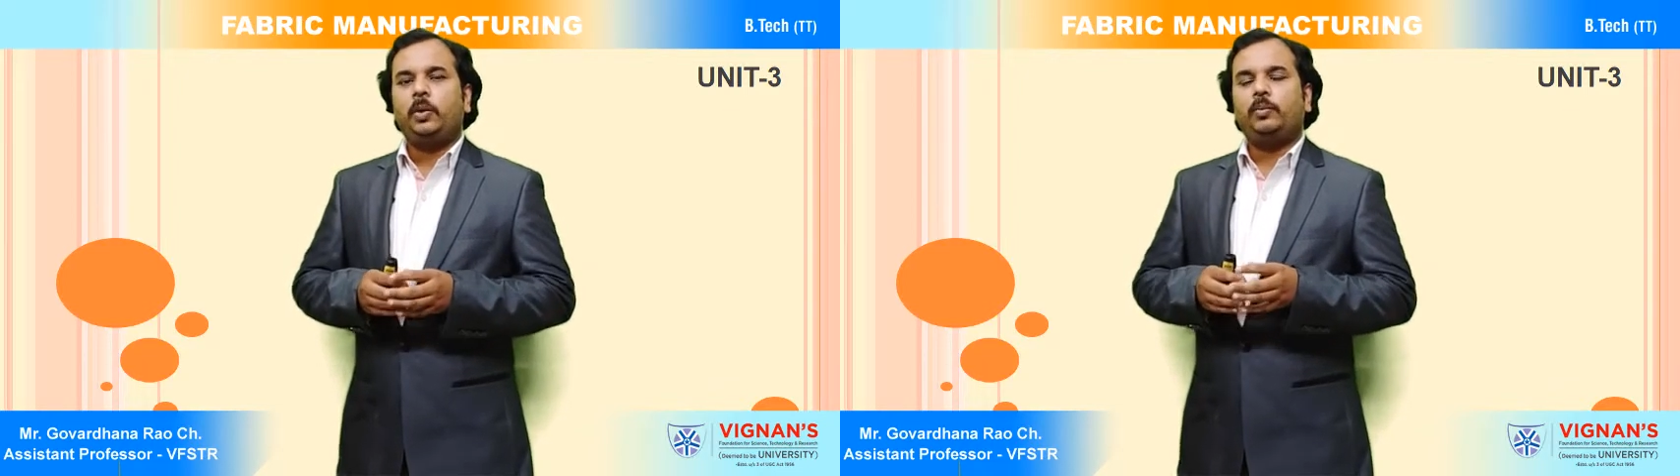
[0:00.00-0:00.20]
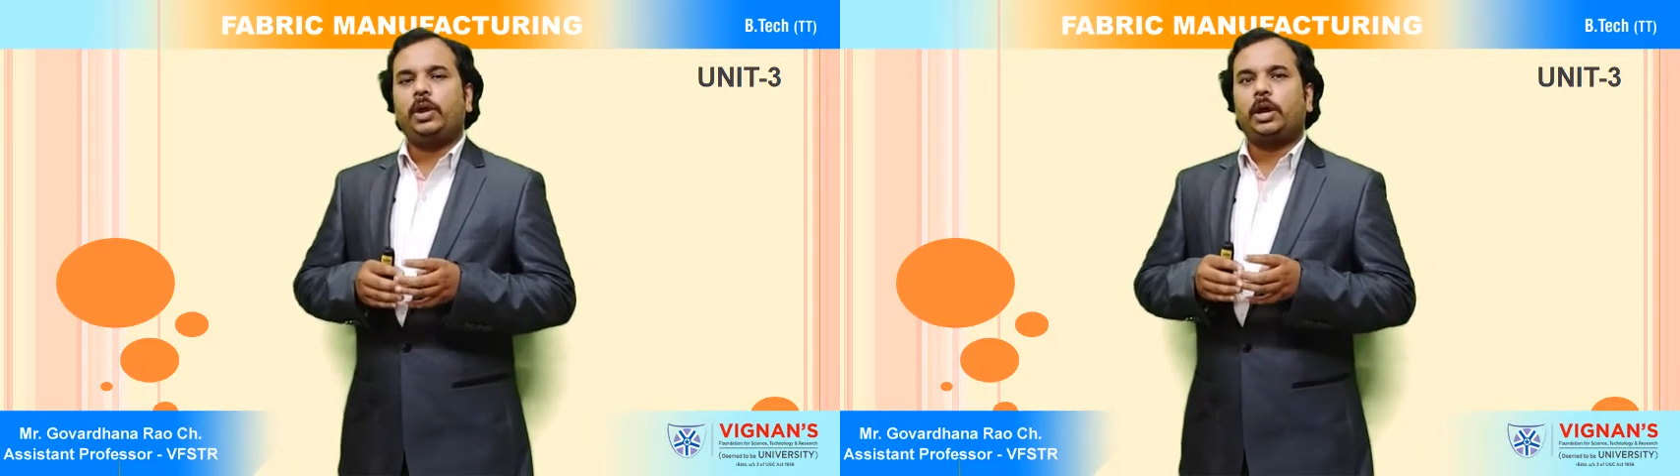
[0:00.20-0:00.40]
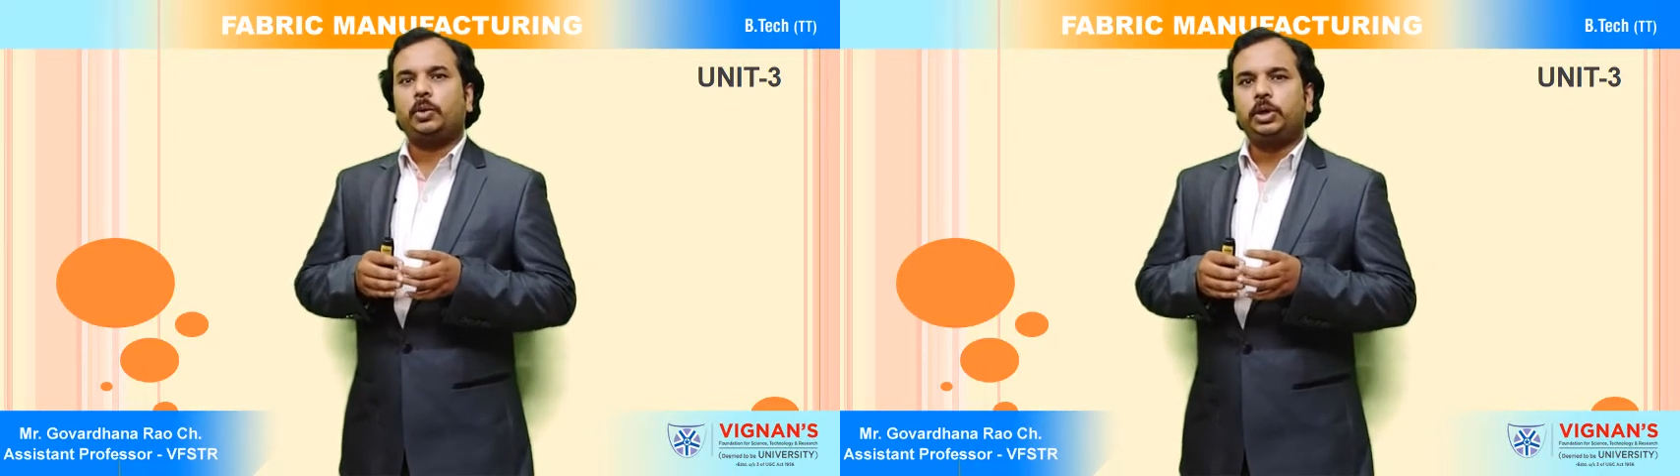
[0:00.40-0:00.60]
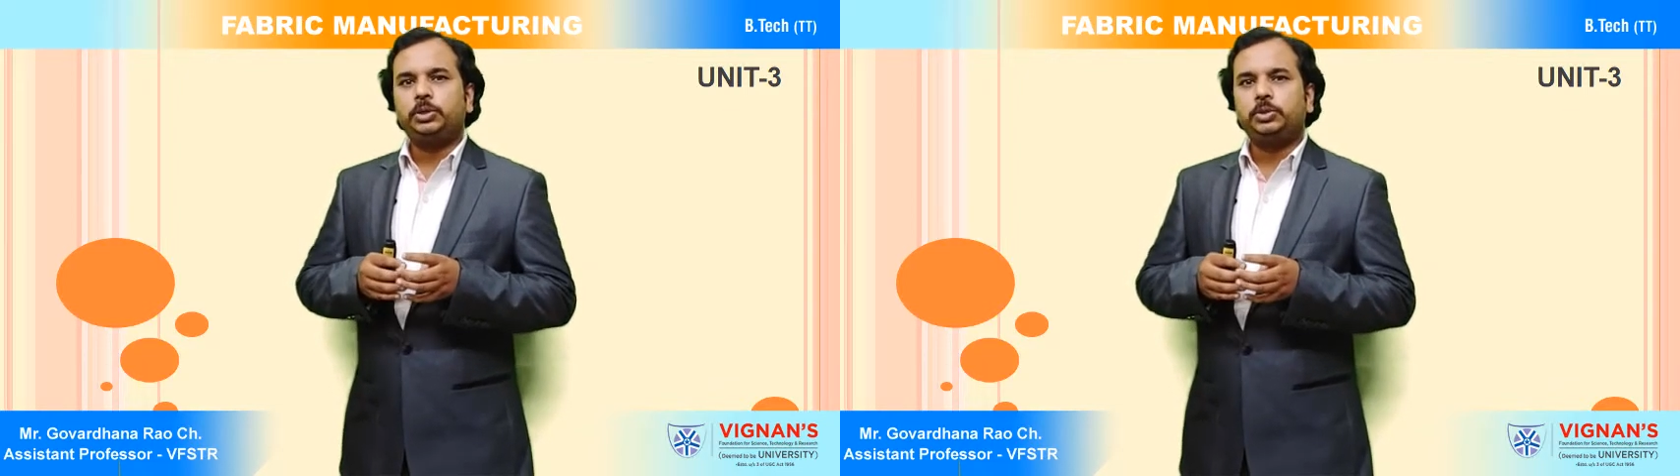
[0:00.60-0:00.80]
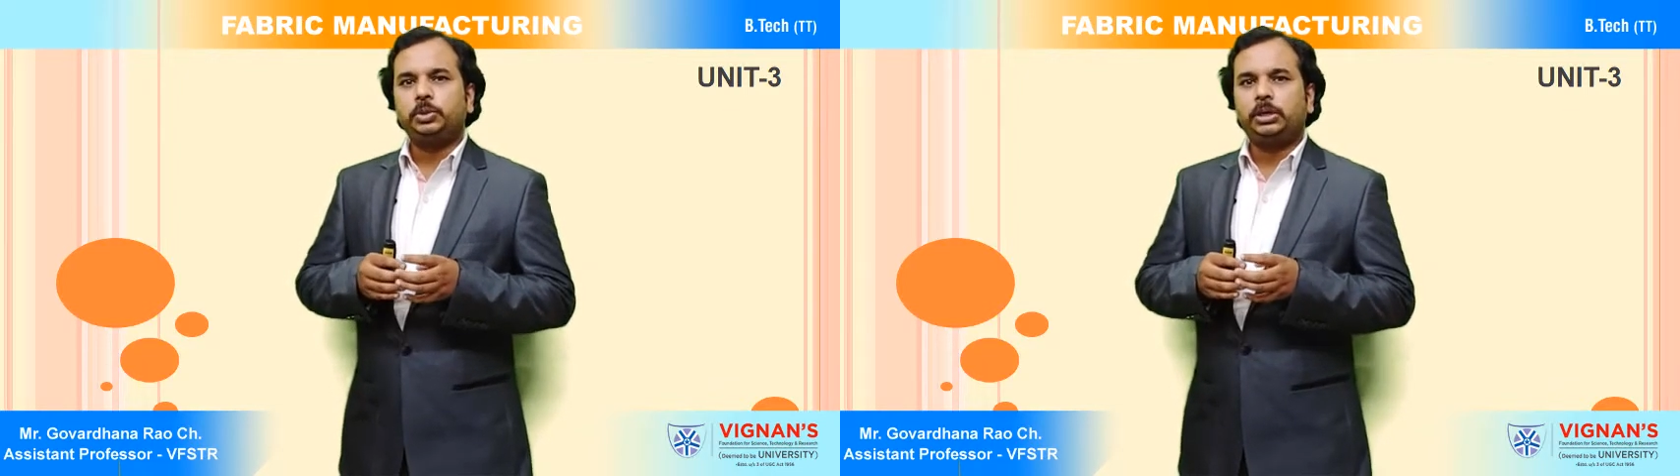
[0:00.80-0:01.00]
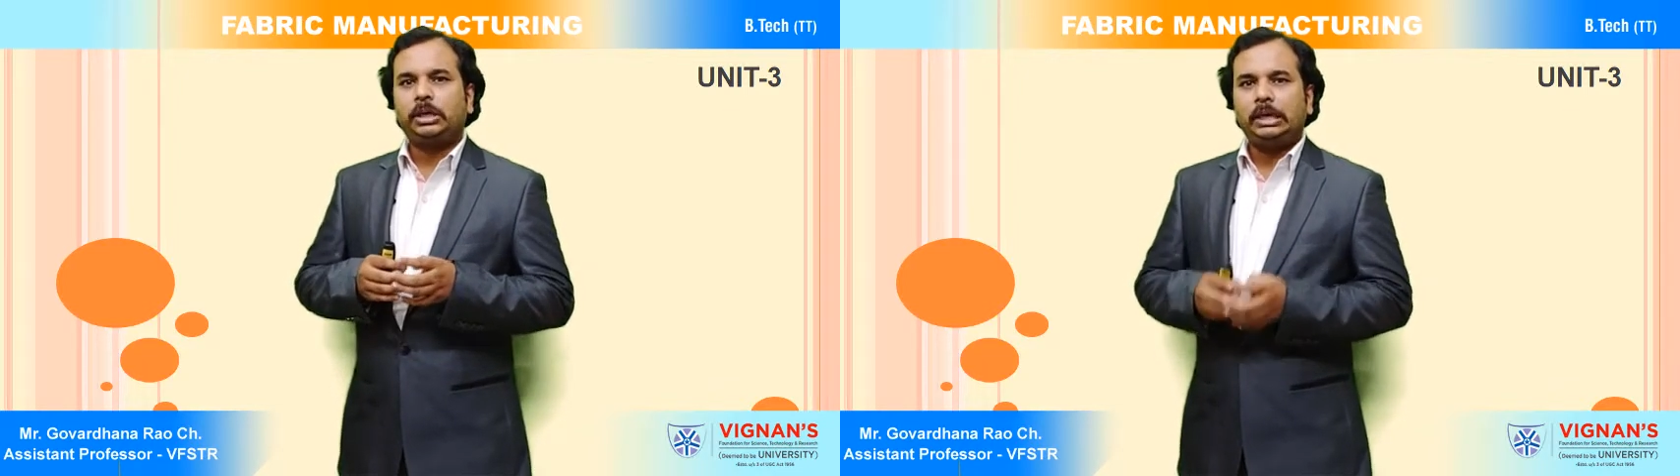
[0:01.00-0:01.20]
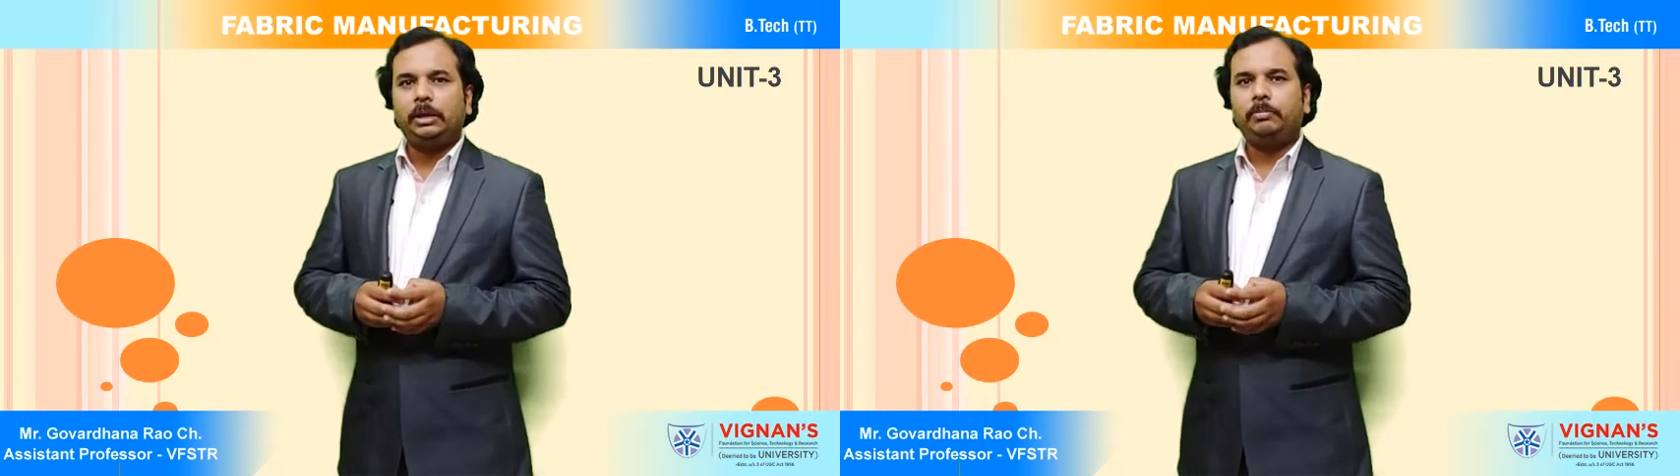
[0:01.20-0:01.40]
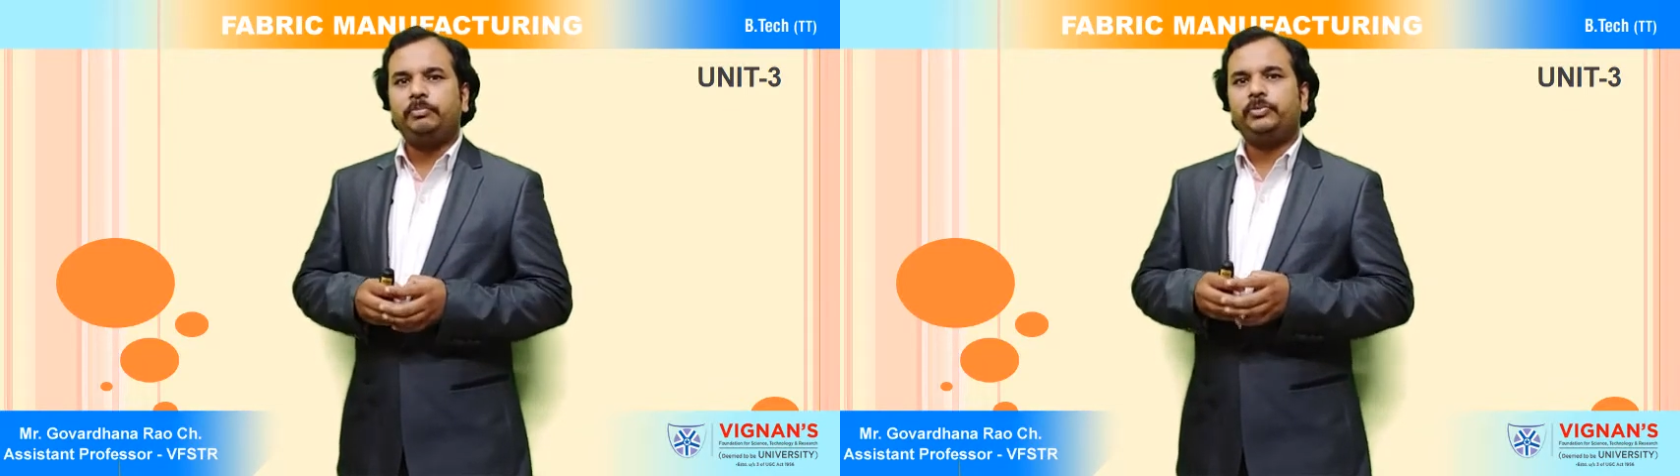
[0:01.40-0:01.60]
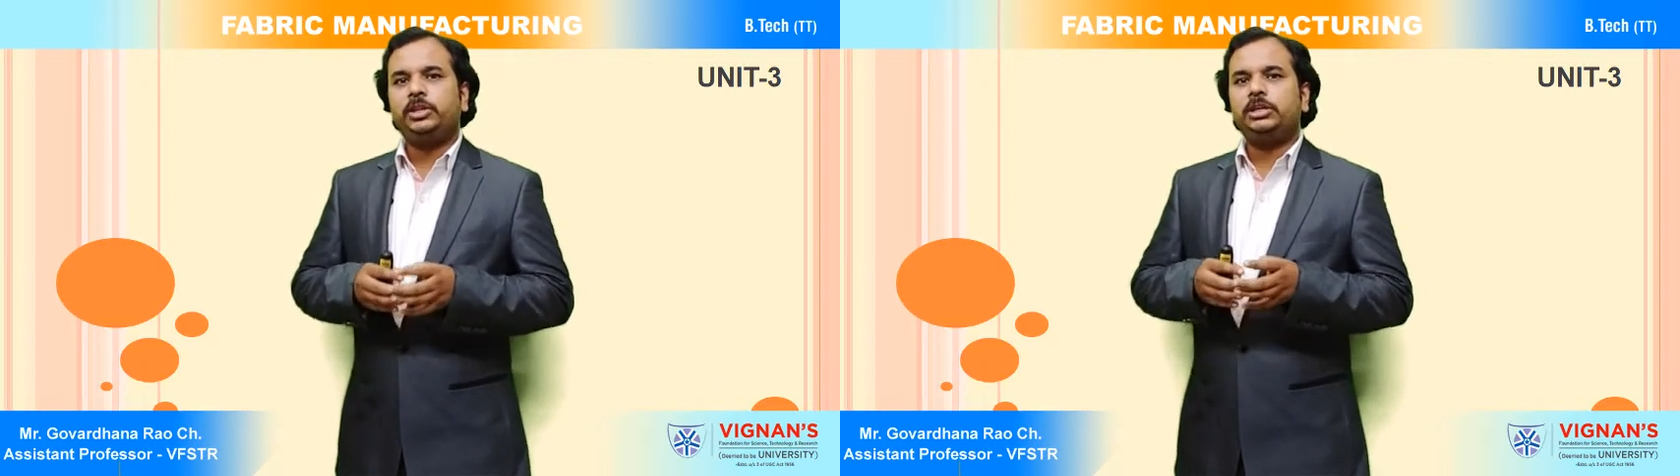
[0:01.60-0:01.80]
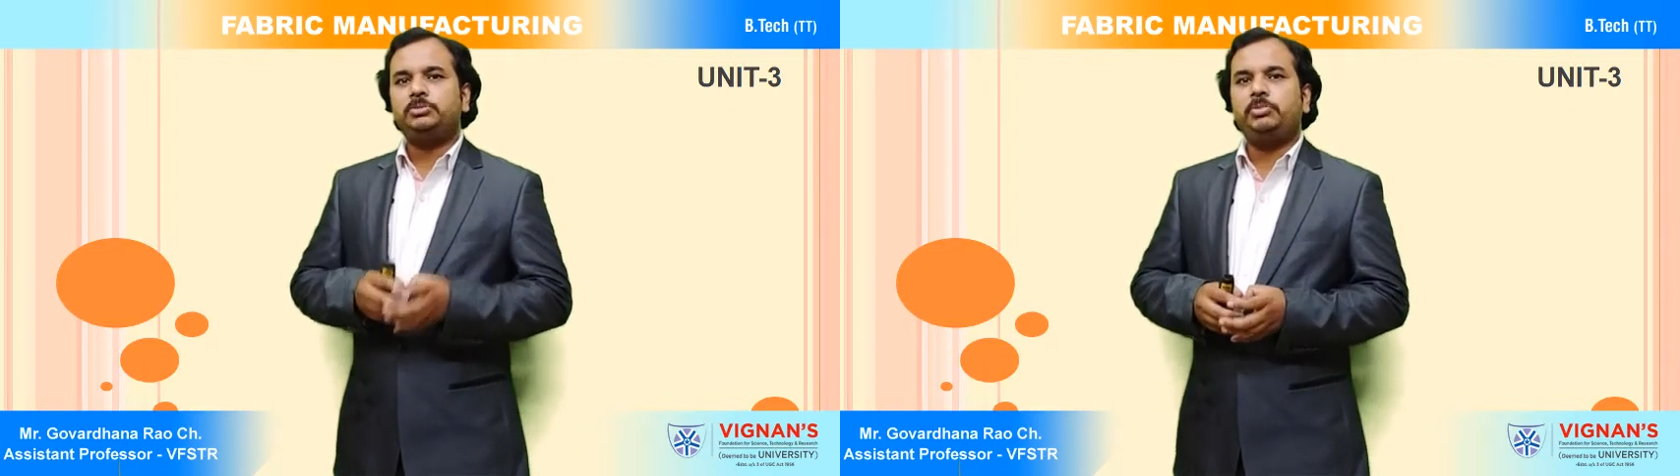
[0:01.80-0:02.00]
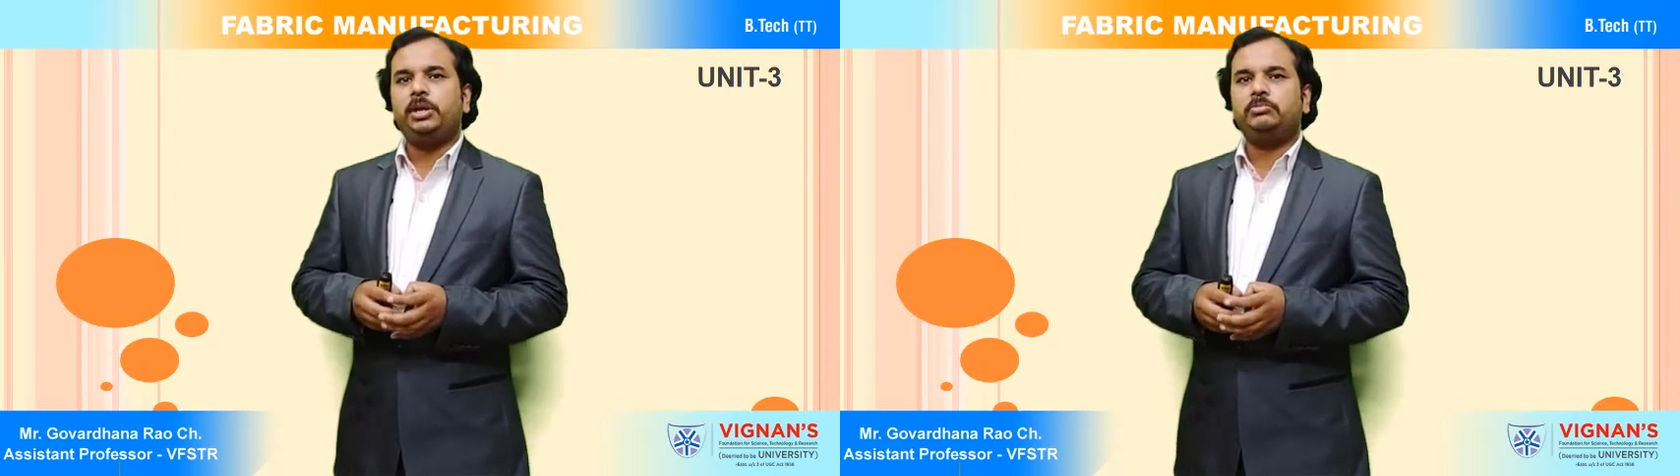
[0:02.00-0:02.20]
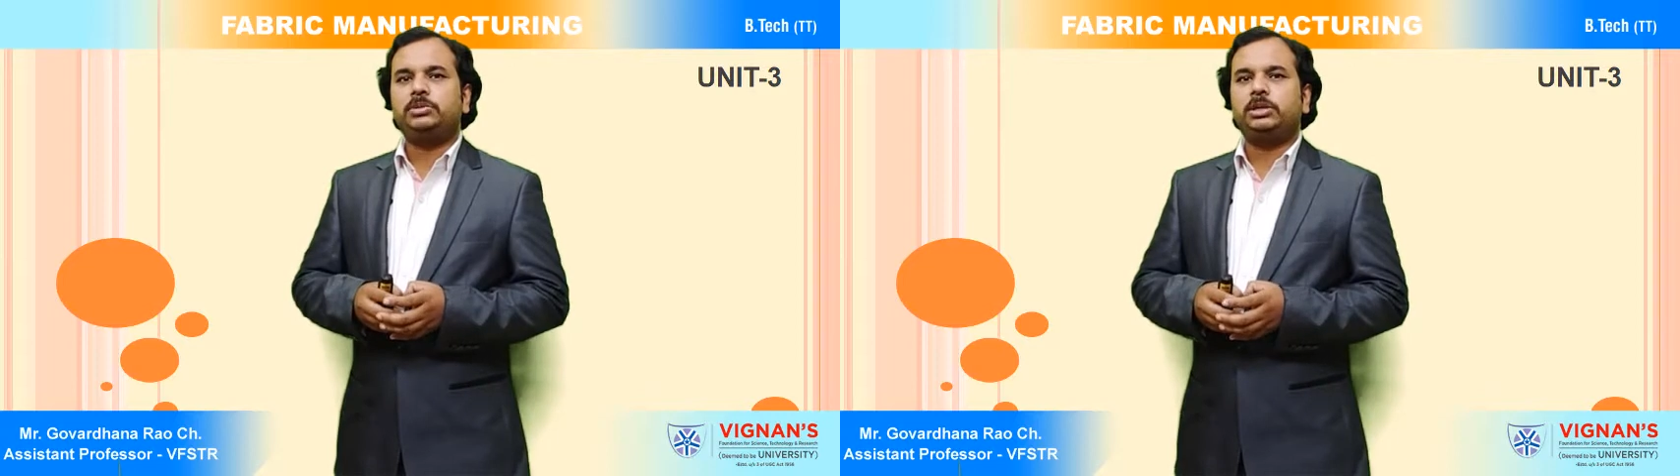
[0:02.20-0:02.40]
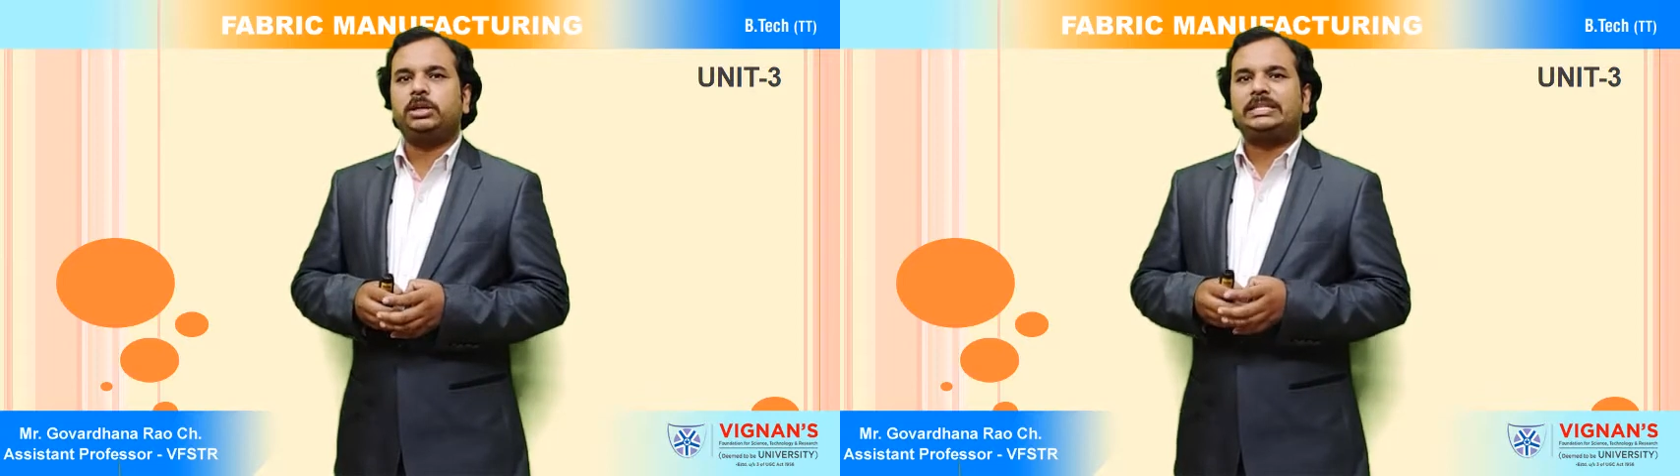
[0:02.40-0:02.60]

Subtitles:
we are going to keep these beams,